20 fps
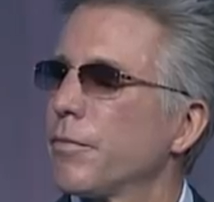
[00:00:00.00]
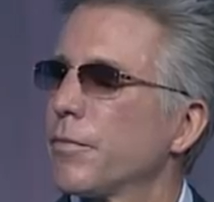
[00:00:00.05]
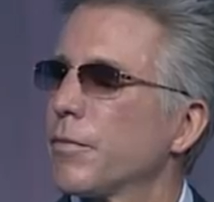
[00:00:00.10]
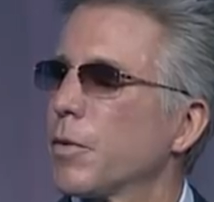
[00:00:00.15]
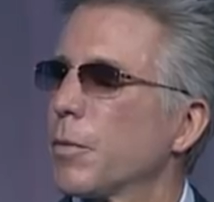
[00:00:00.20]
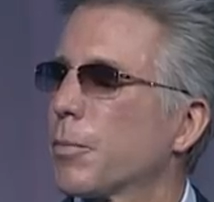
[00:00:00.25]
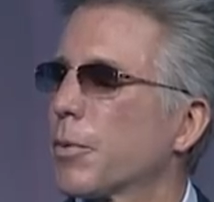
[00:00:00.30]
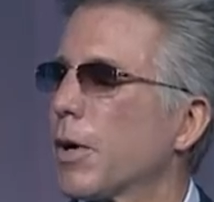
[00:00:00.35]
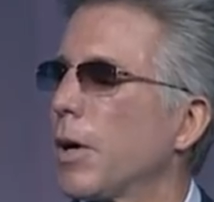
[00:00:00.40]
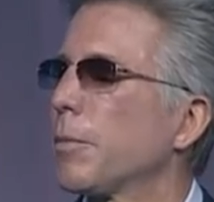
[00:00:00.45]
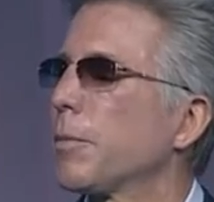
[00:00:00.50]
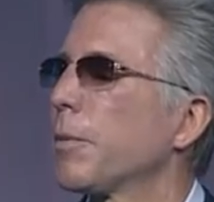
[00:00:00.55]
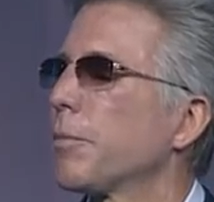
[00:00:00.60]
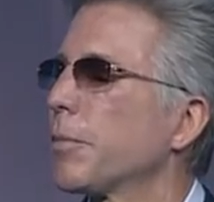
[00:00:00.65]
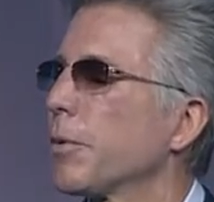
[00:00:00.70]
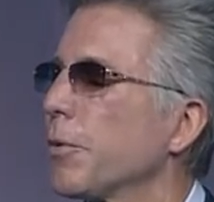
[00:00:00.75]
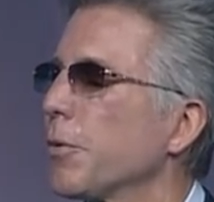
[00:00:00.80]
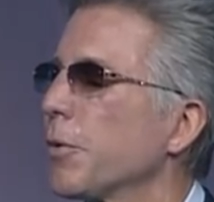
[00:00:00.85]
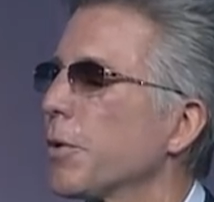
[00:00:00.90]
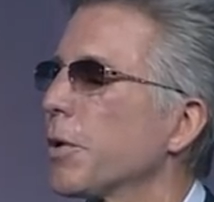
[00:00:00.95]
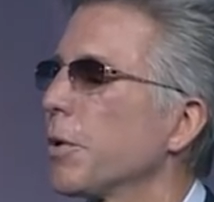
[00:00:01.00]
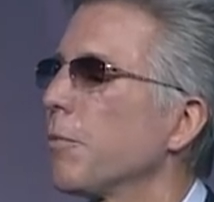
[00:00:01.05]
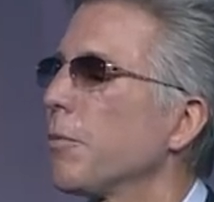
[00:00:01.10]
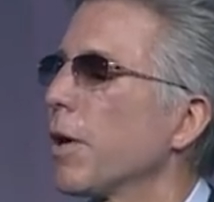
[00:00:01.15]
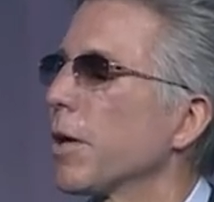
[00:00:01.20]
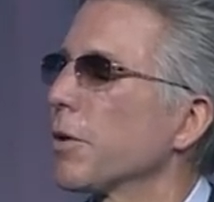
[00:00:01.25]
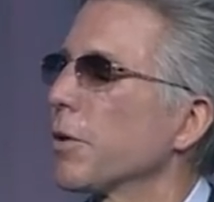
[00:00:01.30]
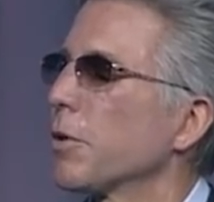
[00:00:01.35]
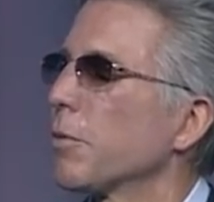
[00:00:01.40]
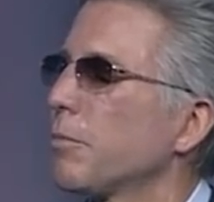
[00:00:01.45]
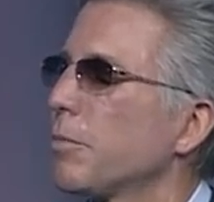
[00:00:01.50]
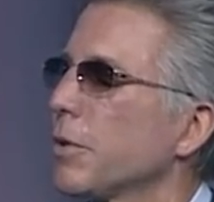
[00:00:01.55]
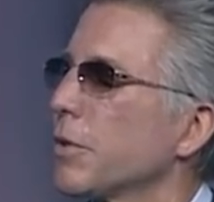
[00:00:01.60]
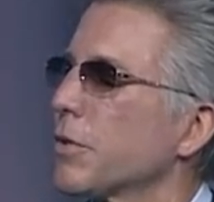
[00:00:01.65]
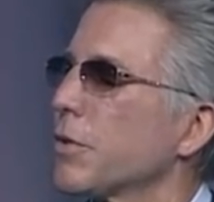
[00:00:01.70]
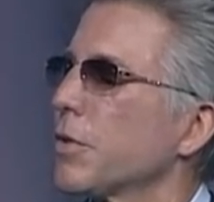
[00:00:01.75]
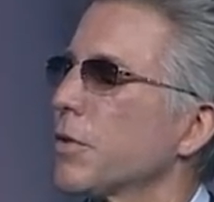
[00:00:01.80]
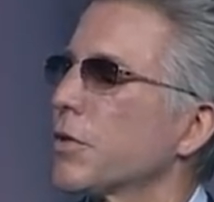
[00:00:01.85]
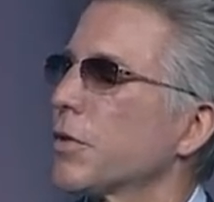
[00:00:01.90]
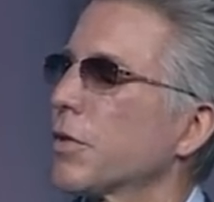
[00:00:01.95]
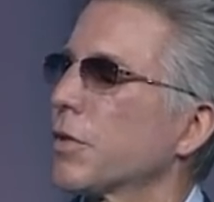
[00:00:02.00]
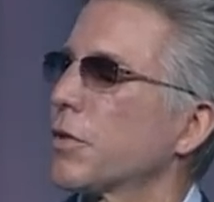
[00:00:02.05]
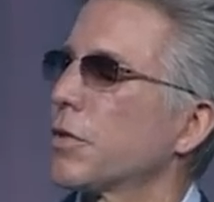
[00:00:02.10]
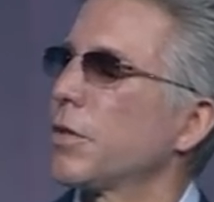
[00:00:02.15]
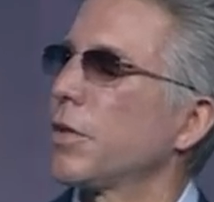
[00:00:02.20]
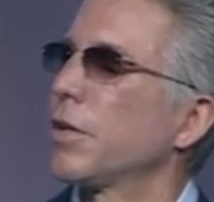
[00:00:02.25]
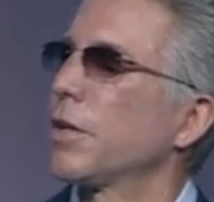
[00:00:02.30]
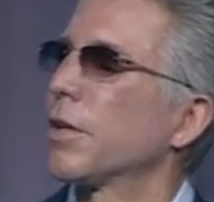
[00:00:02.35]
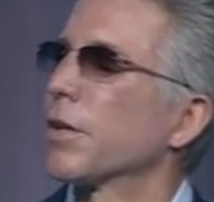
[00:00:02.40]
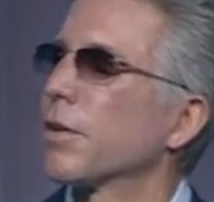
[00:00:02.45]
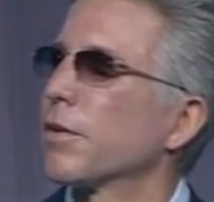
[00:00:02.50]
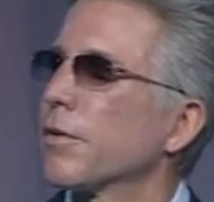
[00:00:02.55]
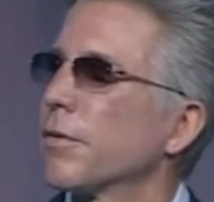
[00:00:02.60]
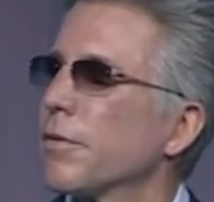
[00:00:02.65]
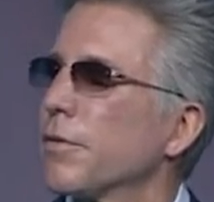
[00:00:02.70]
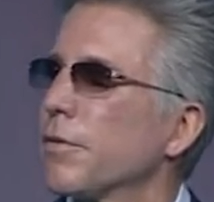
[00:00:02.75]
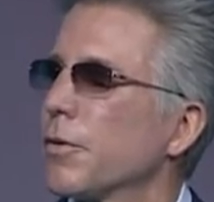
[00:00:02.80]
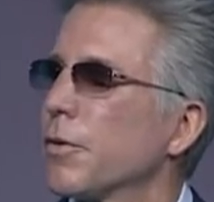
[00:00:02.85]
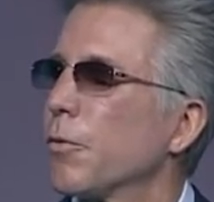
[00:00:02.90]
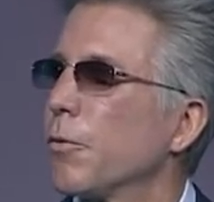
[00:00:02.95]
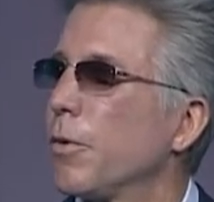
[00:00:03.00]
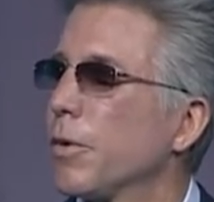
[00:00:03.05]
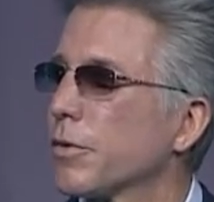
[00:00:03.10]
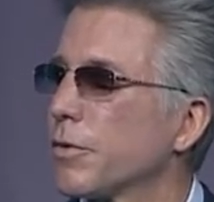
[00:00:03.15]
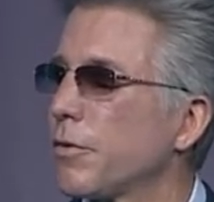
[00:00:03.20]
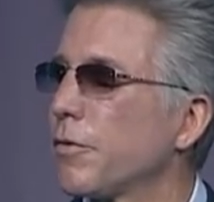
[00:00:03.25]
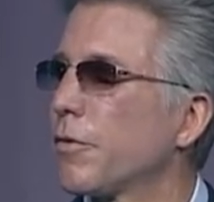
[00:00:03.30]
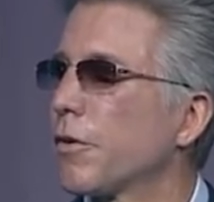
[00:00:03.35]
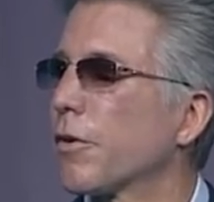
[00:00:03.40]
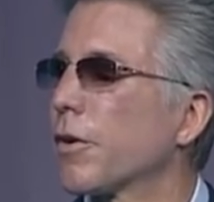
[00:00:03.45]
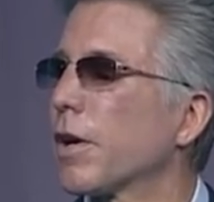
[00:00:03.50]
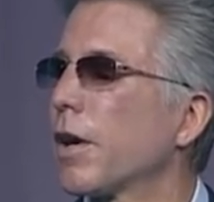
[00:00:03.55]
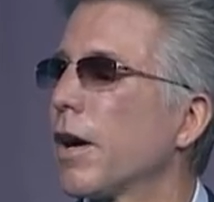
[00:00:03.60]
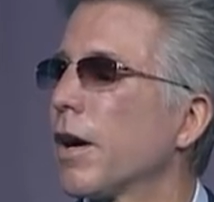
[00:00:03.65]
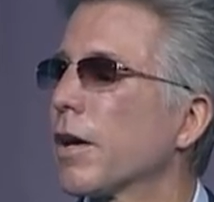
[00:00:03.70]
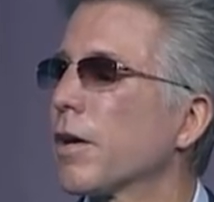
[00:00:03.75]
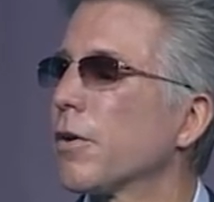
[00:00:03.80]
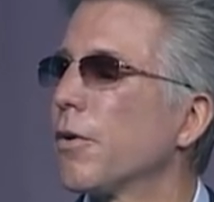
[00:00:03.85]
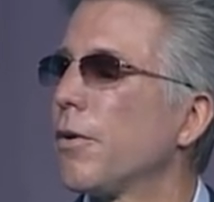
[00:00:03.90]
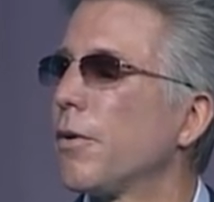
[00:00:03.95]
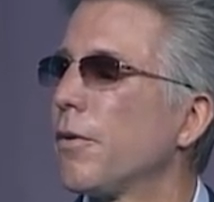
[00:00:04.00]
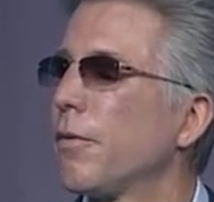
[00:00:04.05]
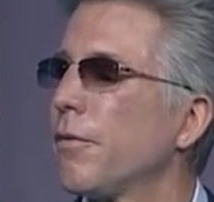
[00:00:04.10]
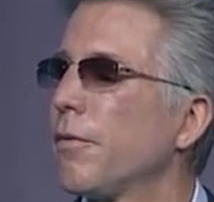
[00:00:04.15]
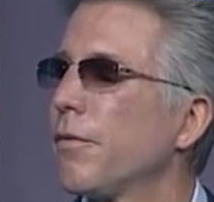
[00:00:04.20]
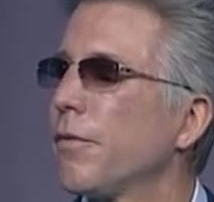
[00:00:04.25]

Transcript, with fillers: the probability of my little business succeeding wasn't very high at all.